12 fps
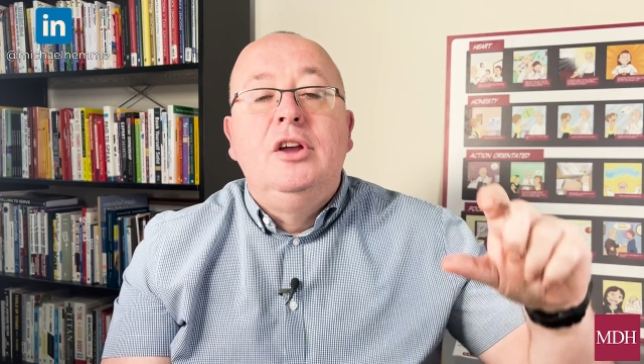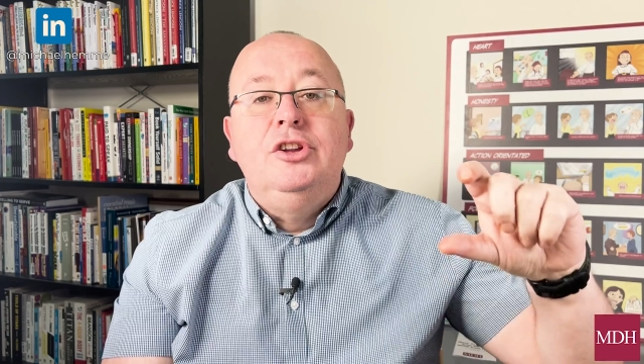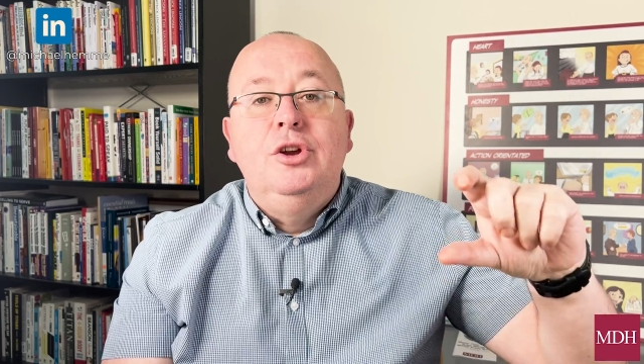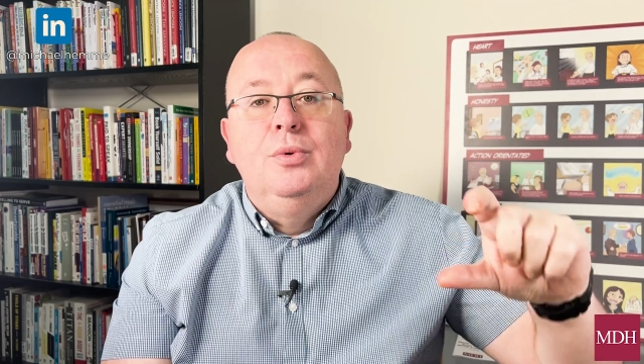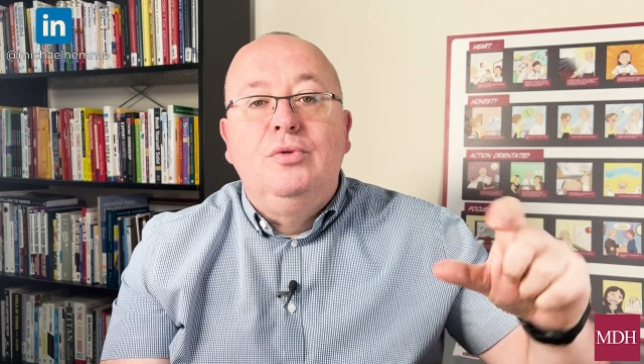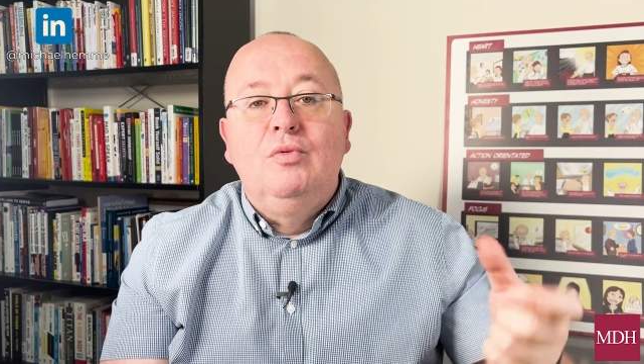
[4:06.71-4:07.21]

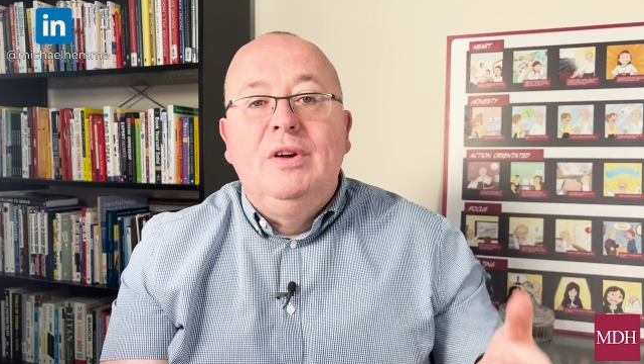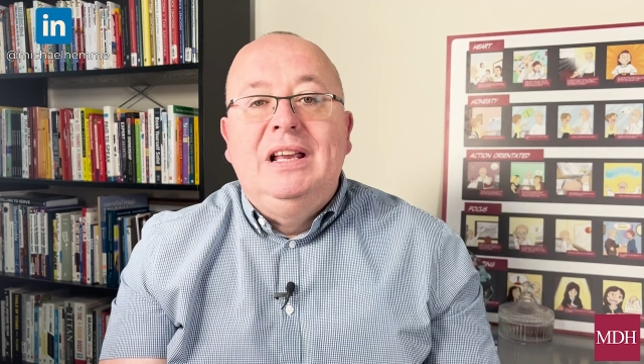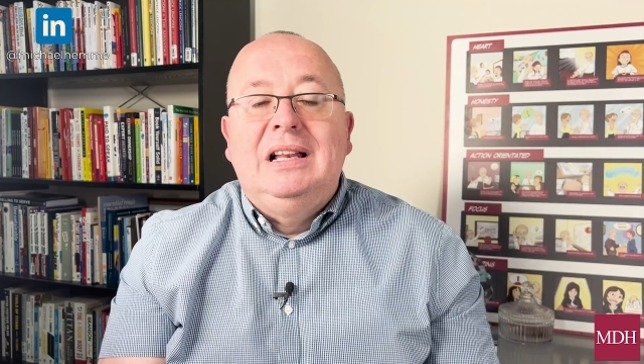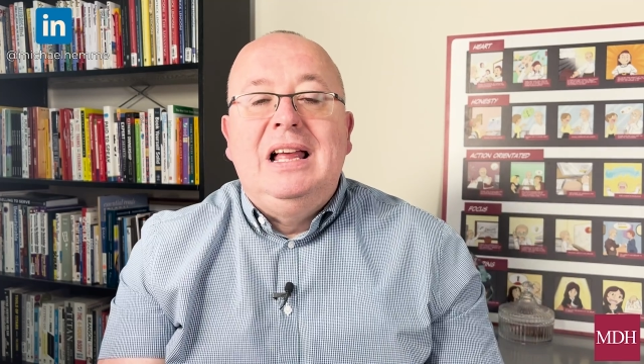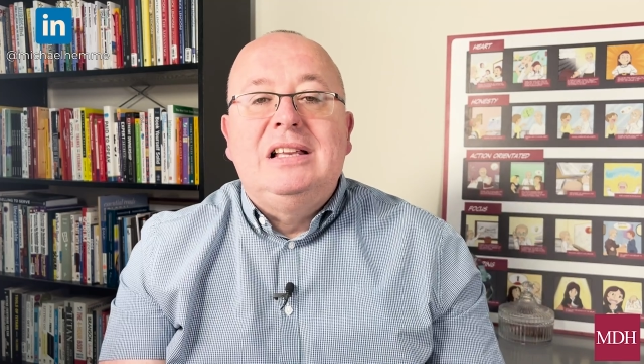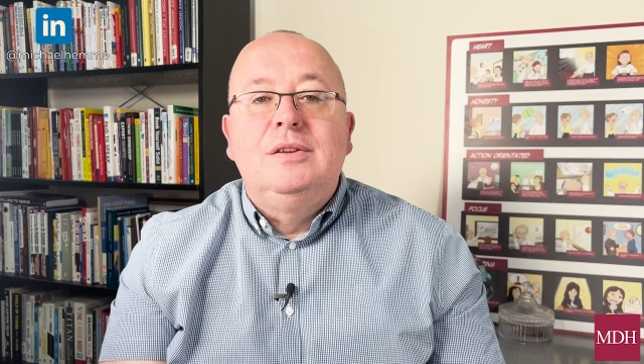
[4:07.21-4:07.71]
you would
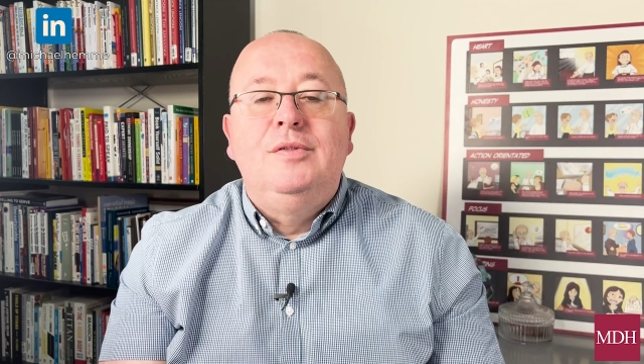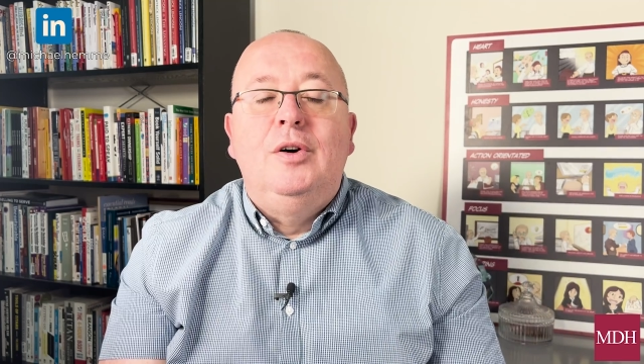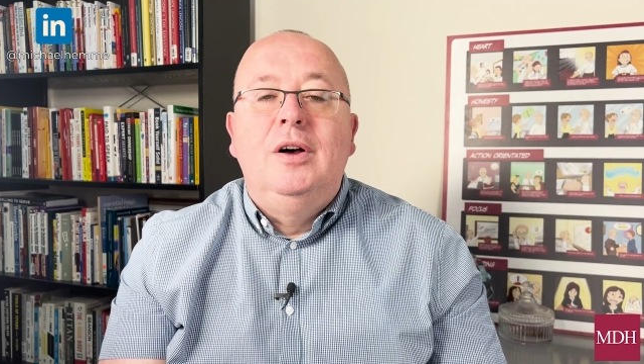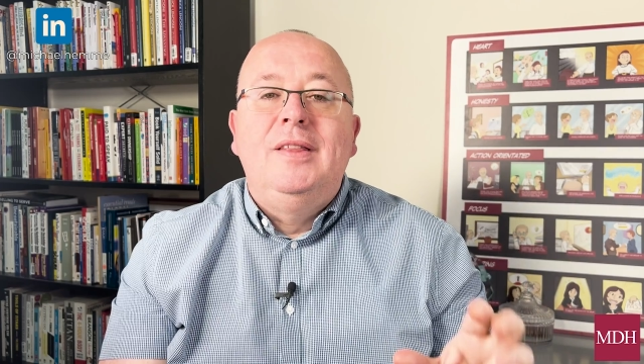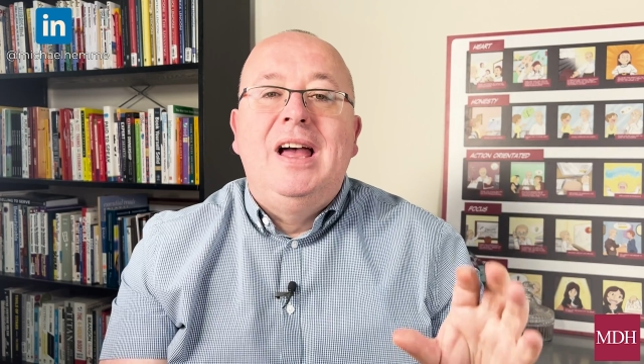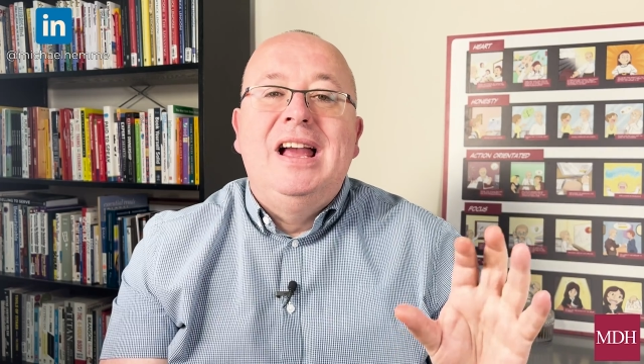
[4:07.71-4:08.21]

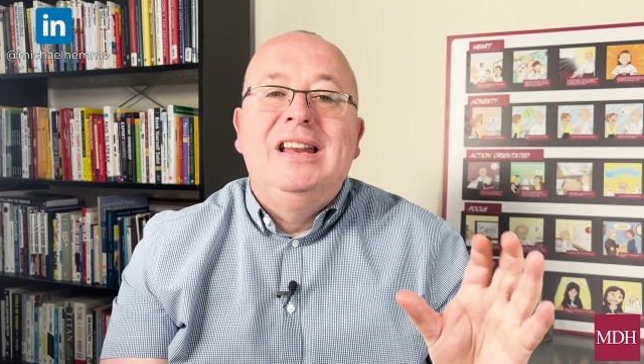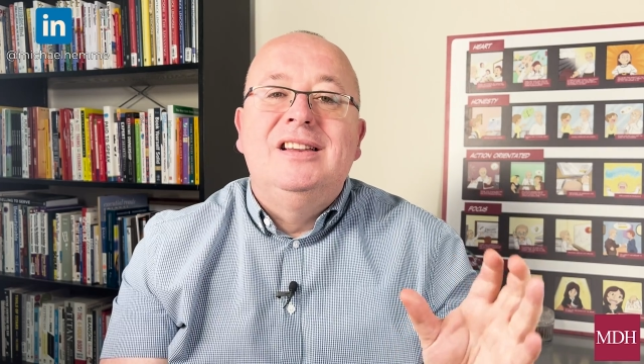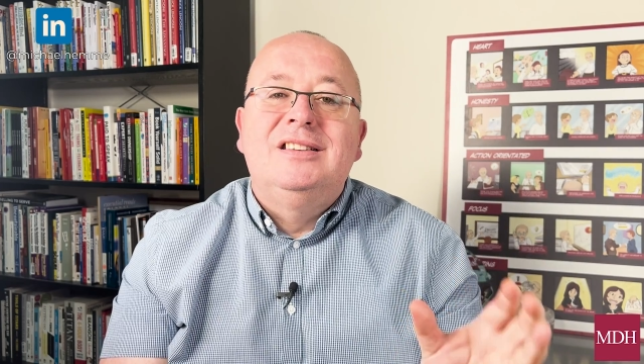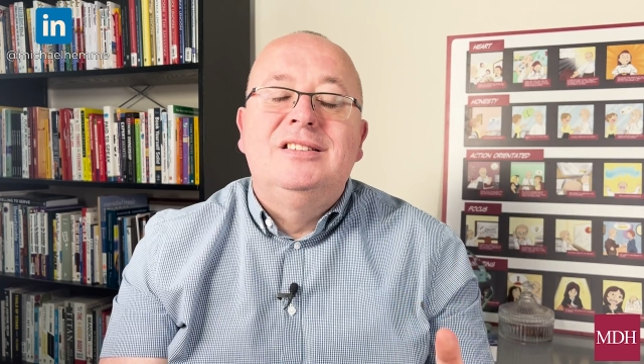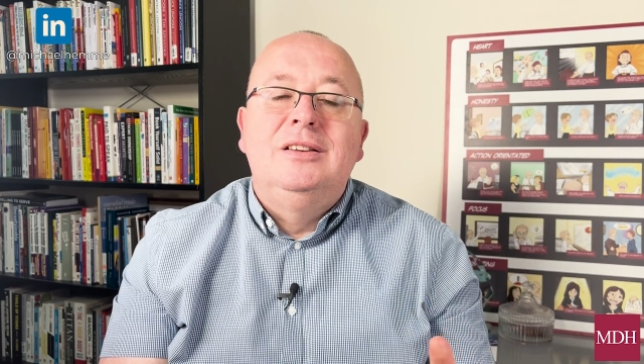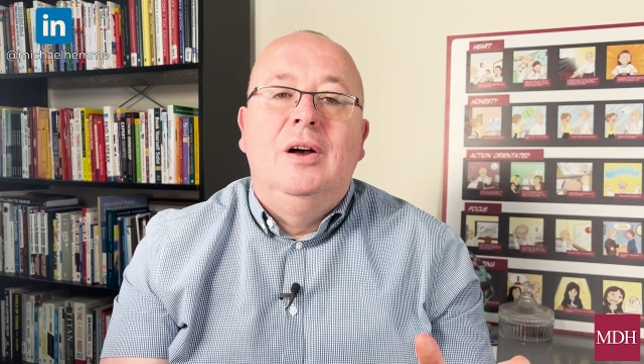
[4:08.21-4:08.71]
reclassify that in a
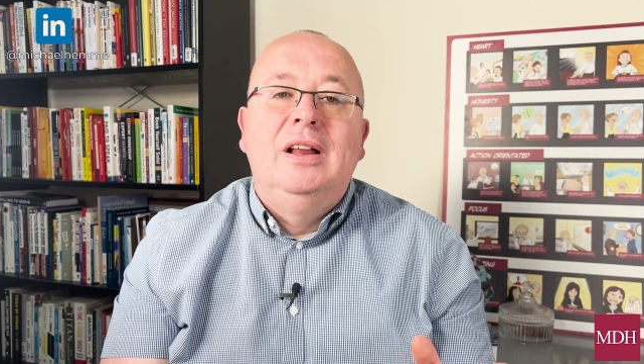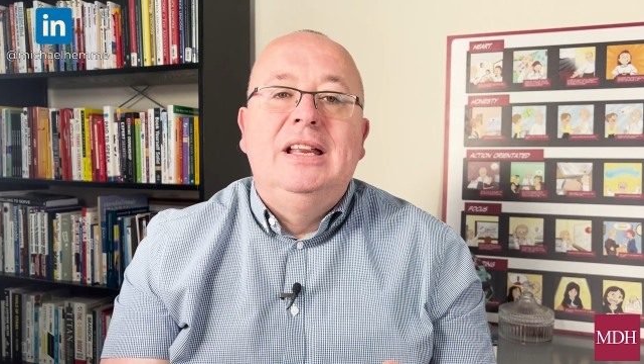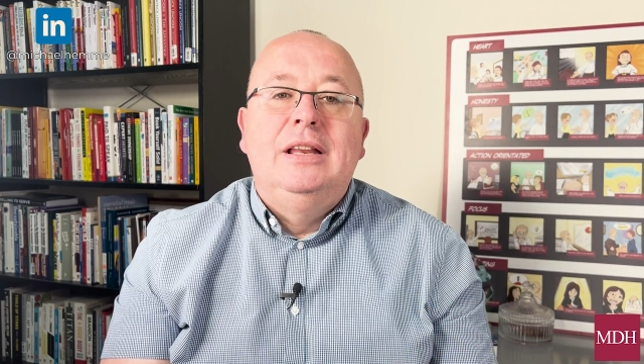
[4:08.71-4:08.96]
slightly